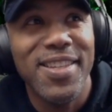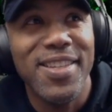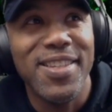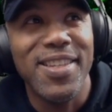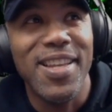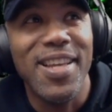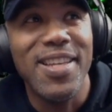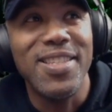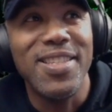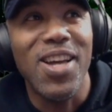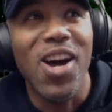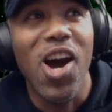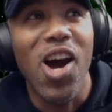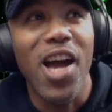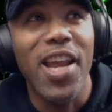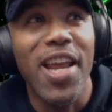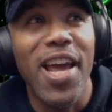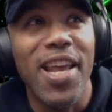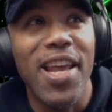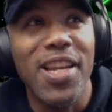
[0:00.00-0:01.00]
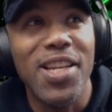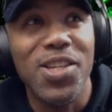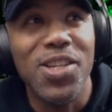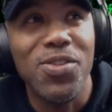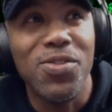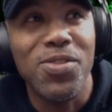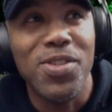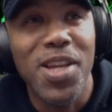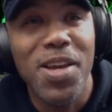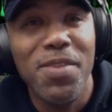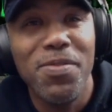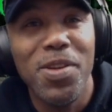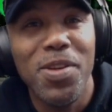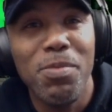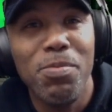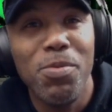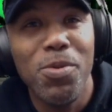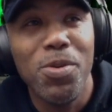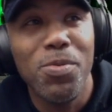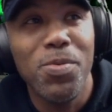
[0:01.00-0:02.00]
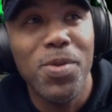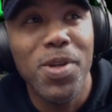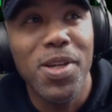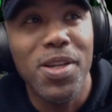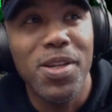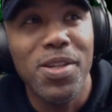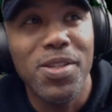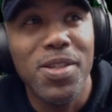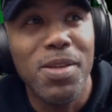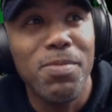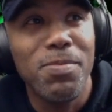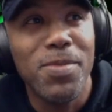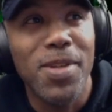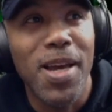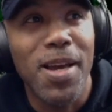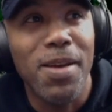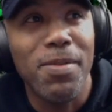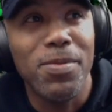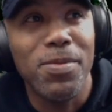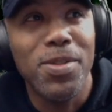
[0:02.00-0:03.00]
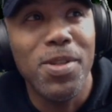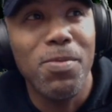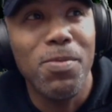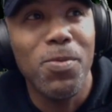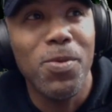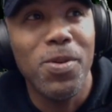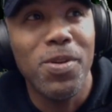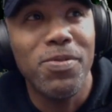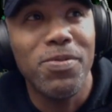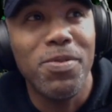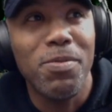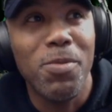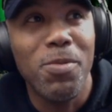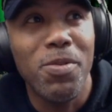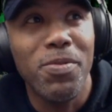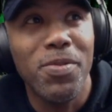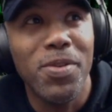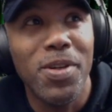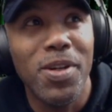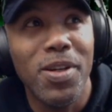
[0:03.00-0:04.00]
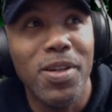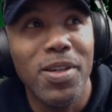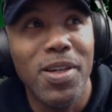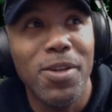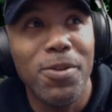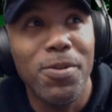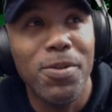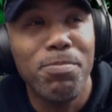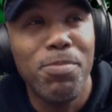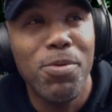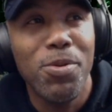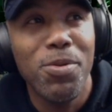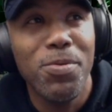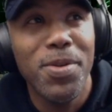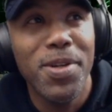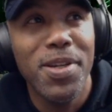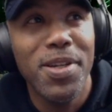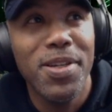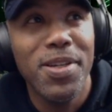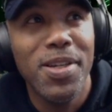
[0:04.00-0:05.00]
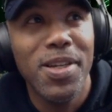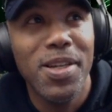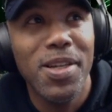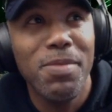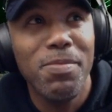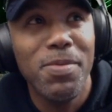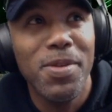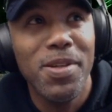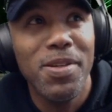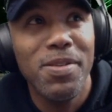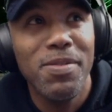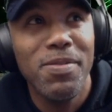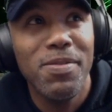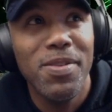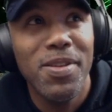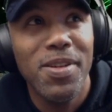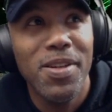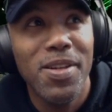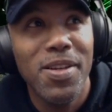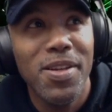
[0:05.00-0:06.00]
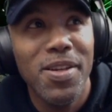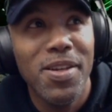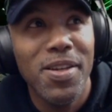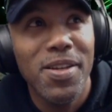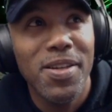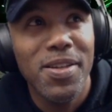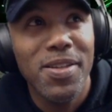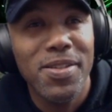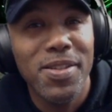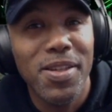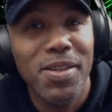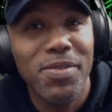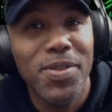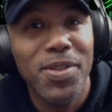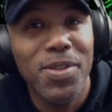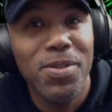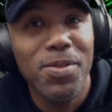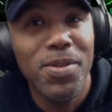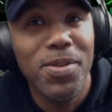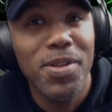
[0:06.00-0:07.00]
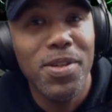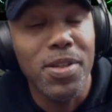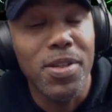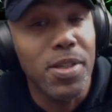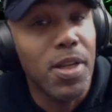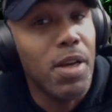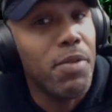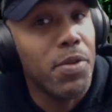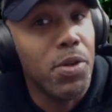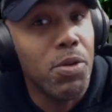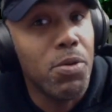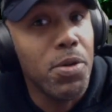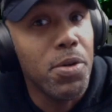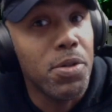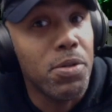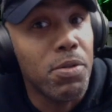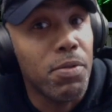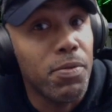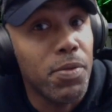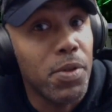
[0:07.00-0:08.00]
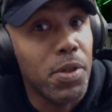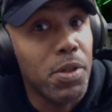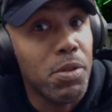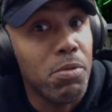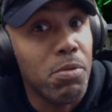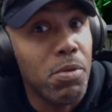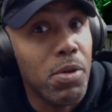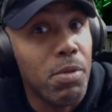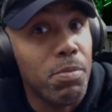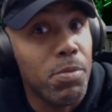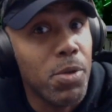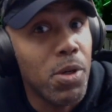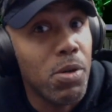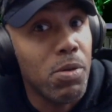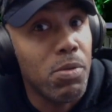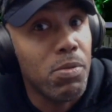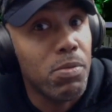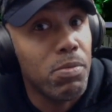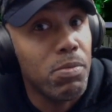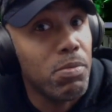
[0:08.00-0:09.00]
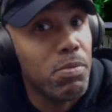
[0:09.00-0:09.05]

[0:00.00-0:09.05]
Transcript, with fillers: That's the hot attitude. Definitely Puerto Rican sometime. Somewhere from over there. Puerto Rican, Colombian, Salvadorian. The Salvadorians will fuck you up, yo.